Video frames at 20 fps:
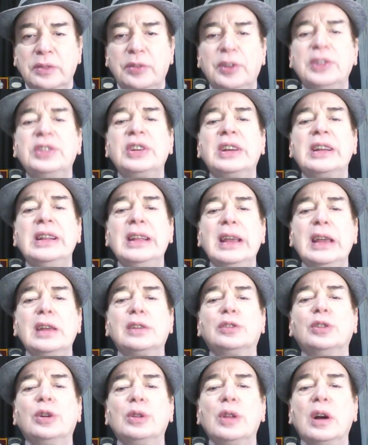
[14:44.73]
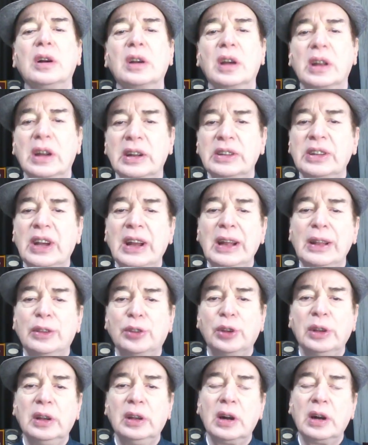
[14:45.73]
Physically, he is no longer agile,
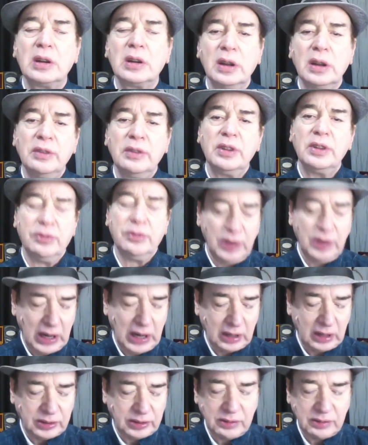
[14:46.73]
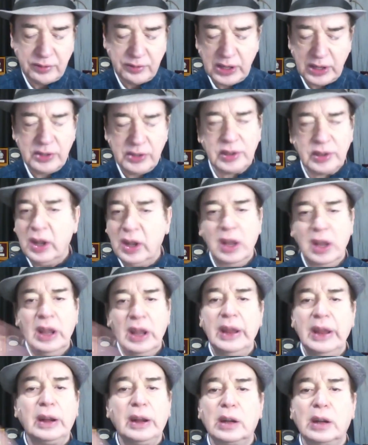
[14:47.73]
so he can't, even if he has some friends,
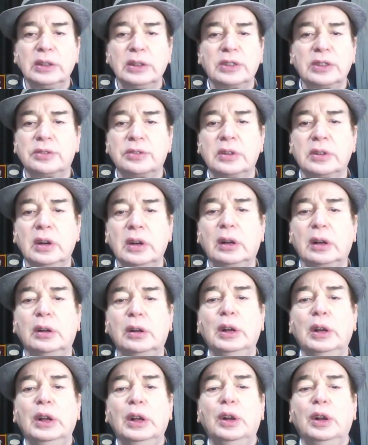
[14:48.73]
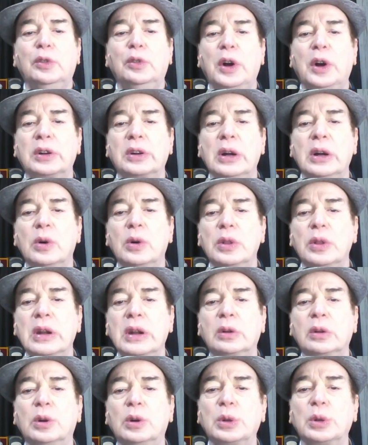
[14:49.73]
he can't just uh, walk down
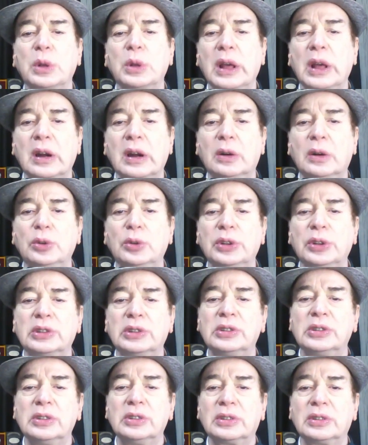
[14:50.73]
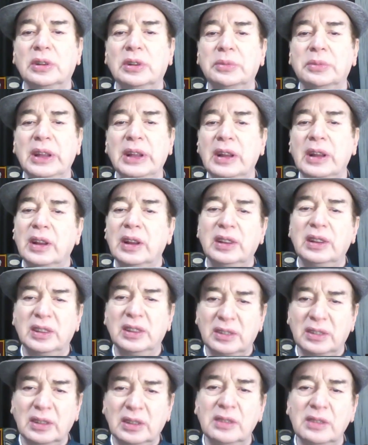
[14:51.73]
and go to their houses or something. He
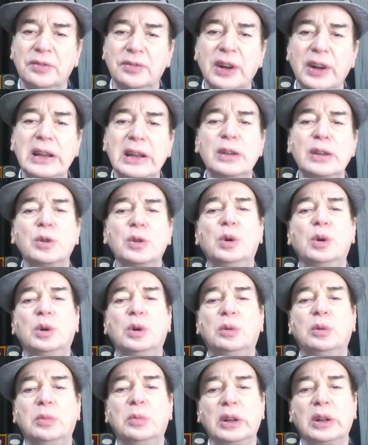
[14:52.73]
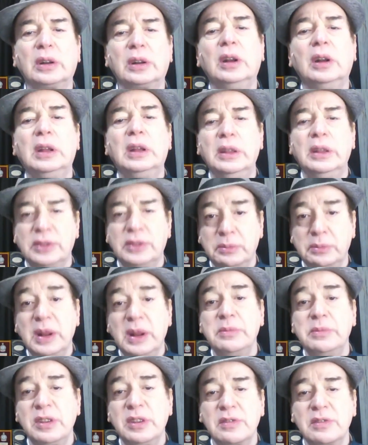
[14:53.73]
is confined to home or
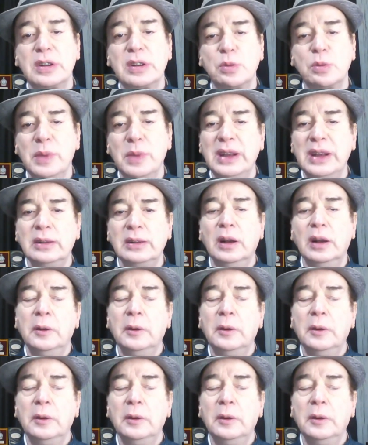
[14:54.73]
sometimes even to bed.